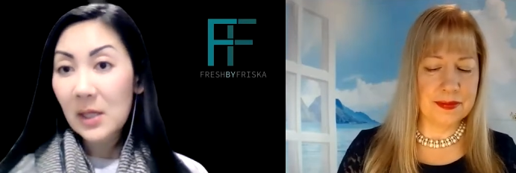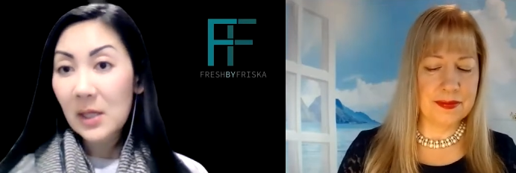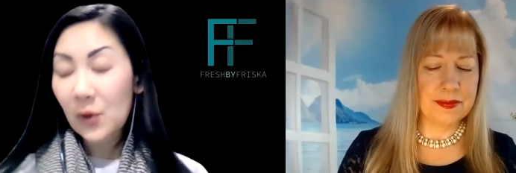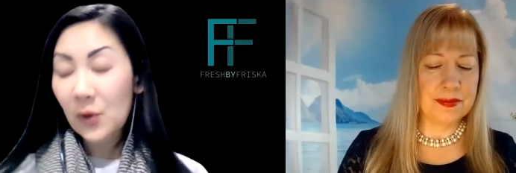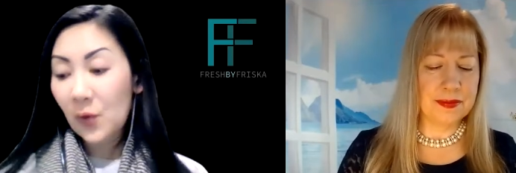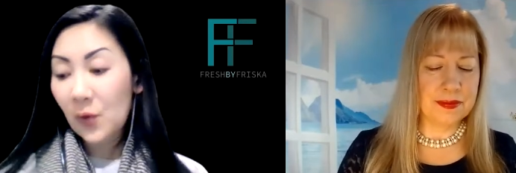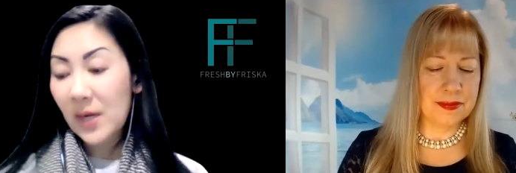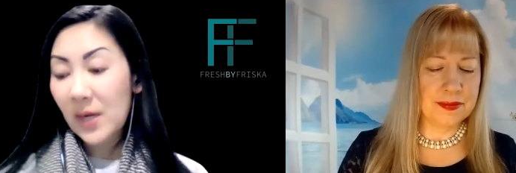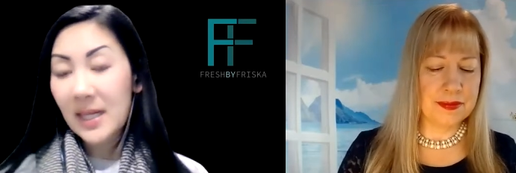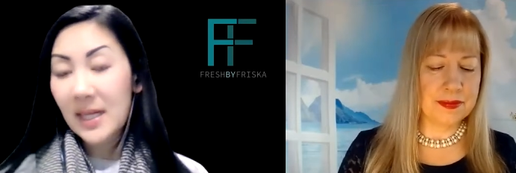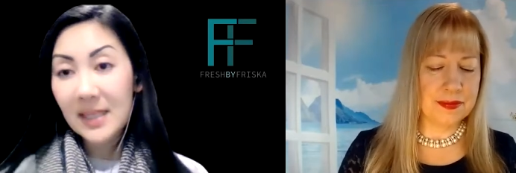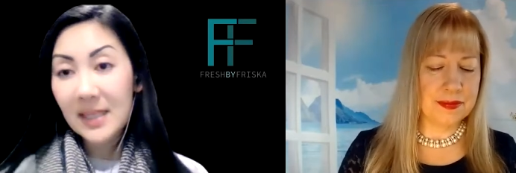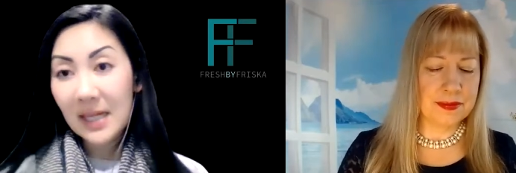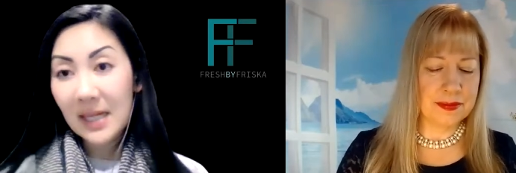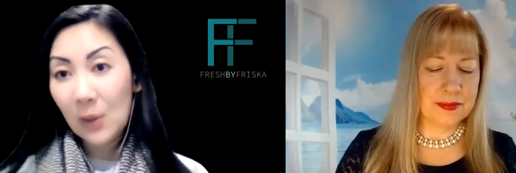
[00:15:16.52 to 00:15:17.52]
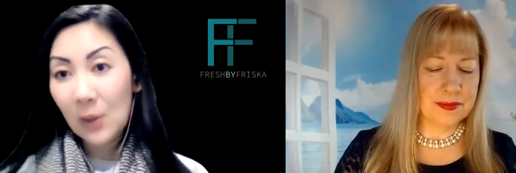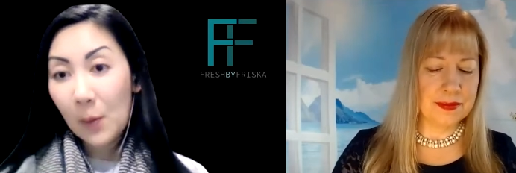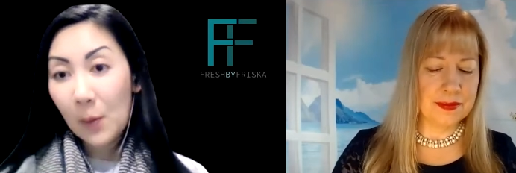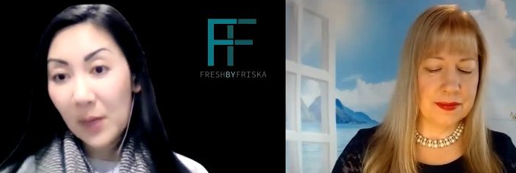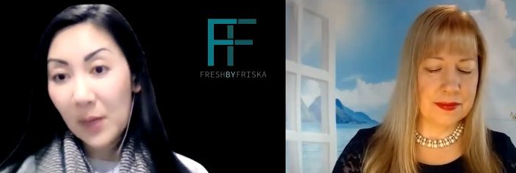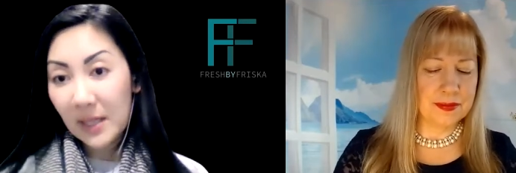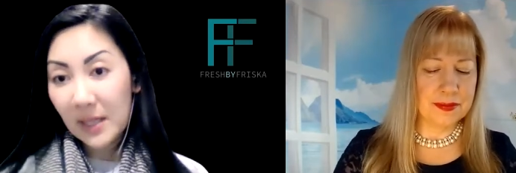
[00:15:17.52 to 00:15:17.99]
Speaker 1: you know, creating
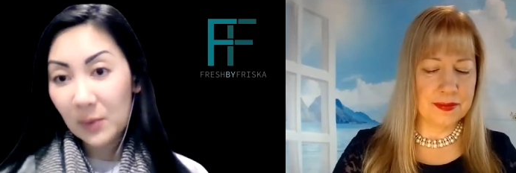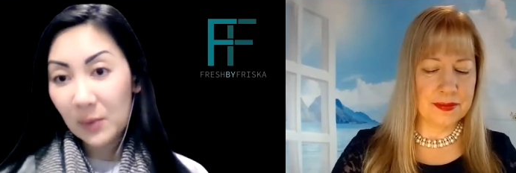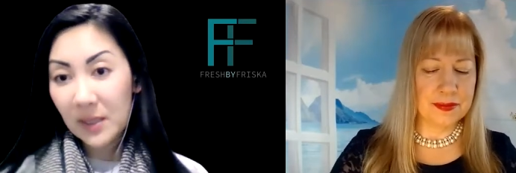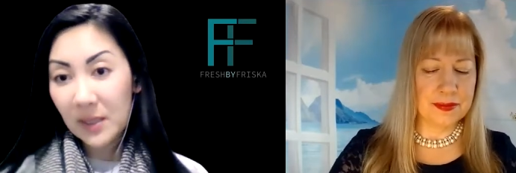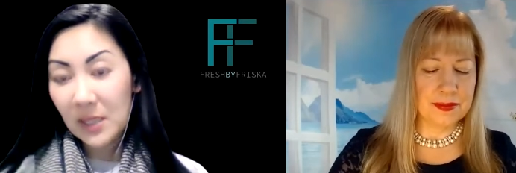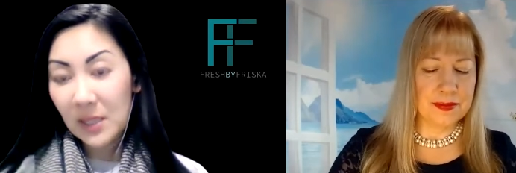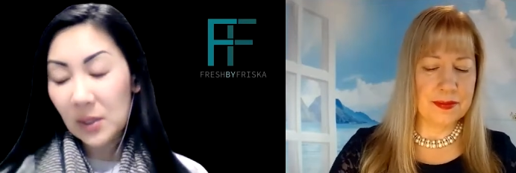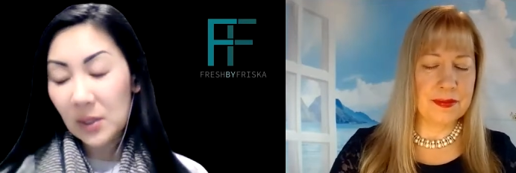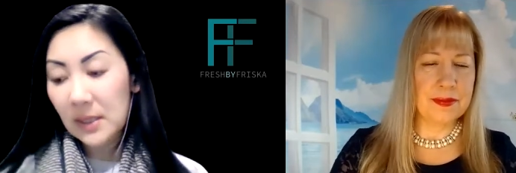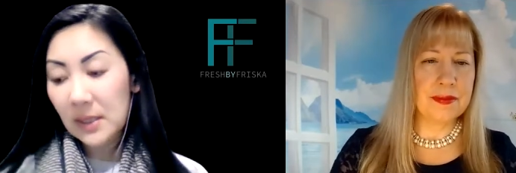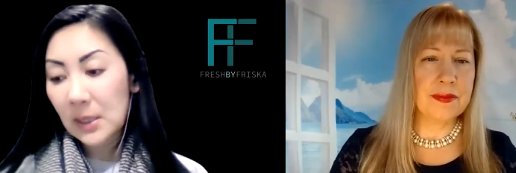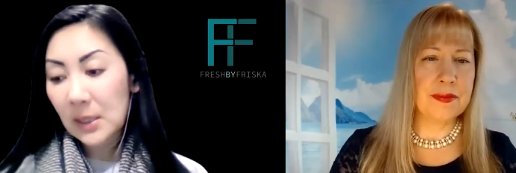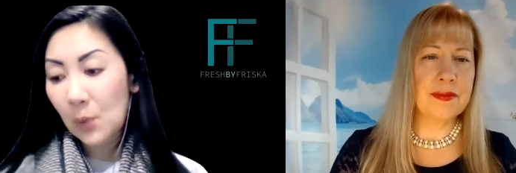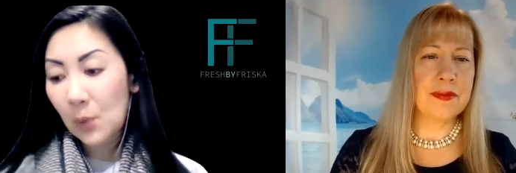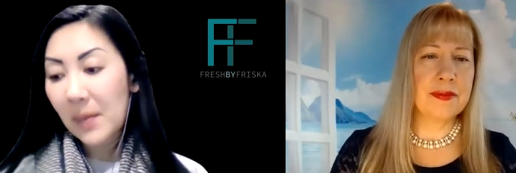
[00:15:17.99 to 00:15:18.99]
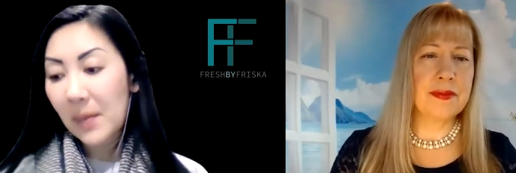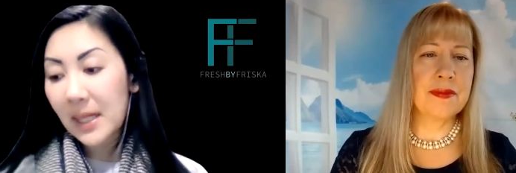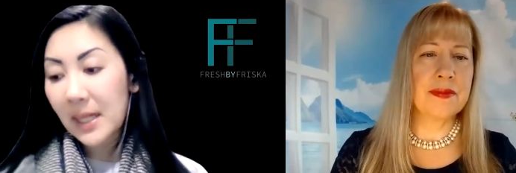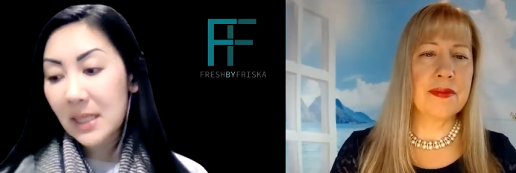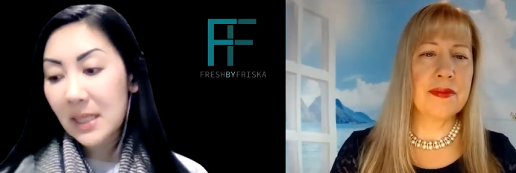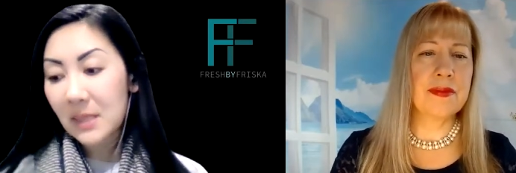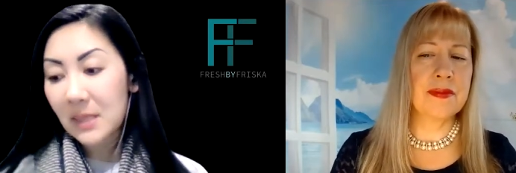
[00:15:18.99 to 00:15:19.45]
standard operating procedures. So
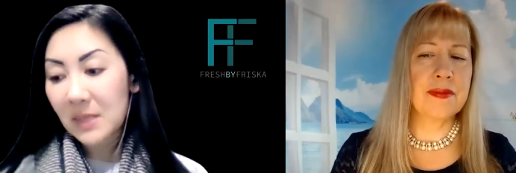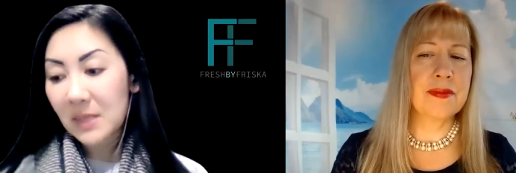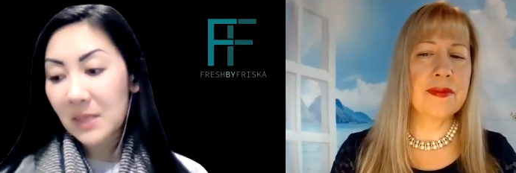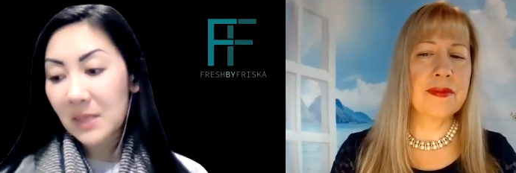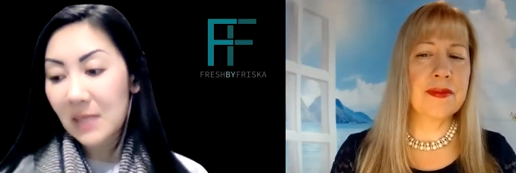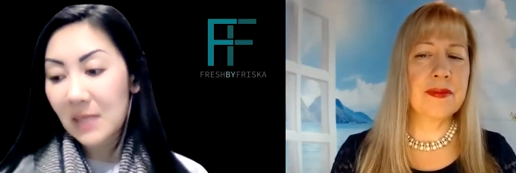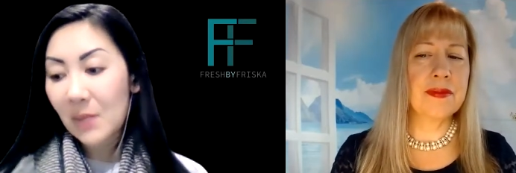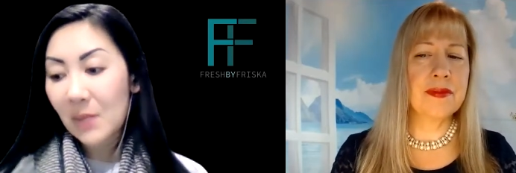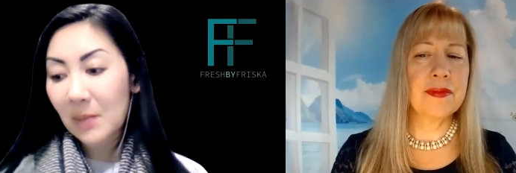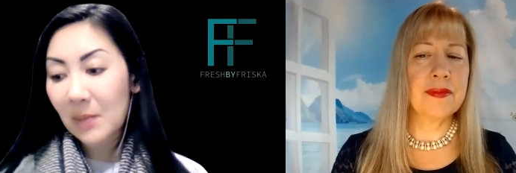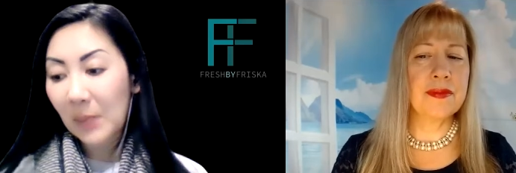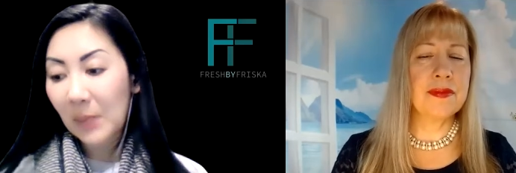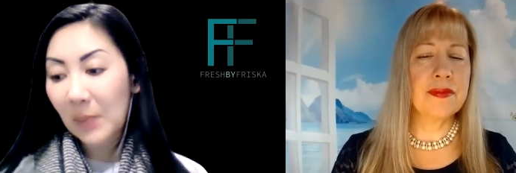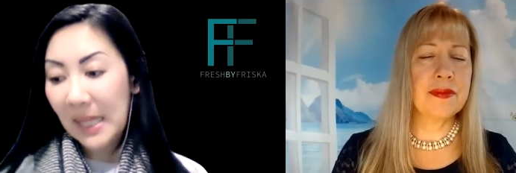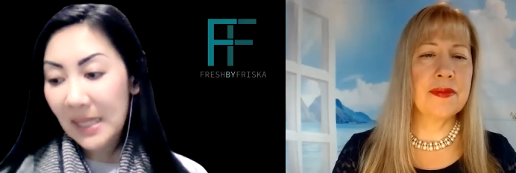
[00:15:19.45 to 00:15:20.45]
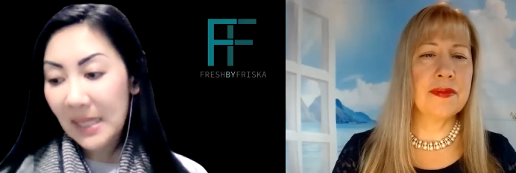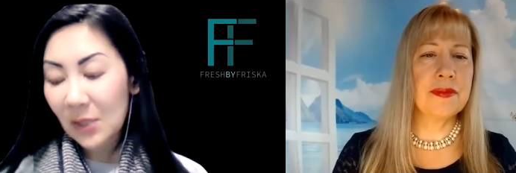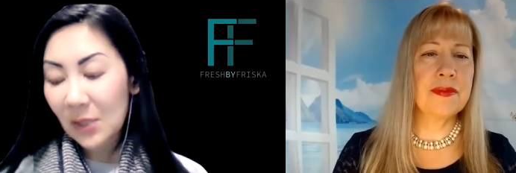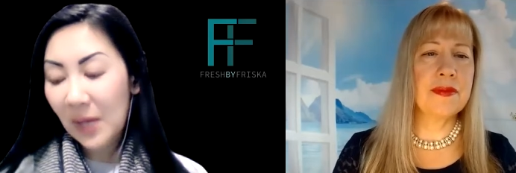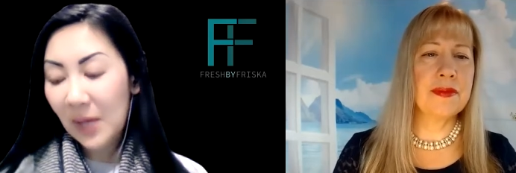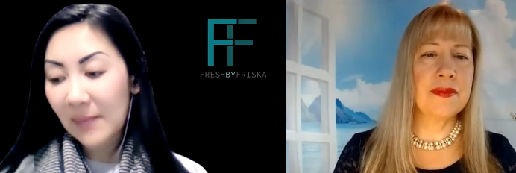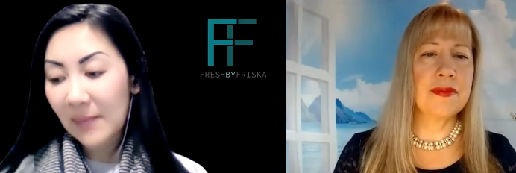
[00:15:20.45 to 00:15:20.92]
mechanisms need to be in
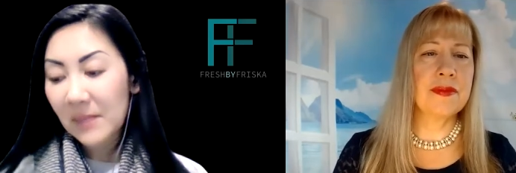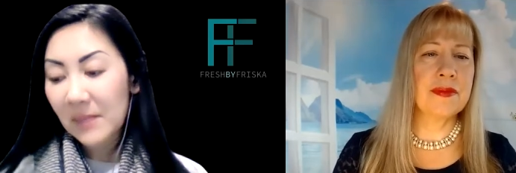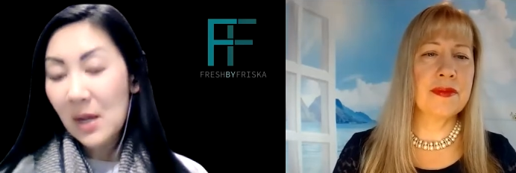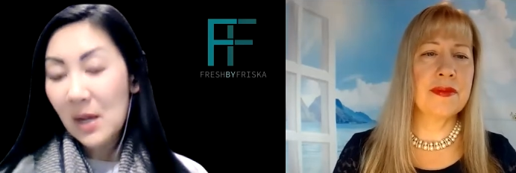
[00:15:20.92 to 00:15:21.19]
place so that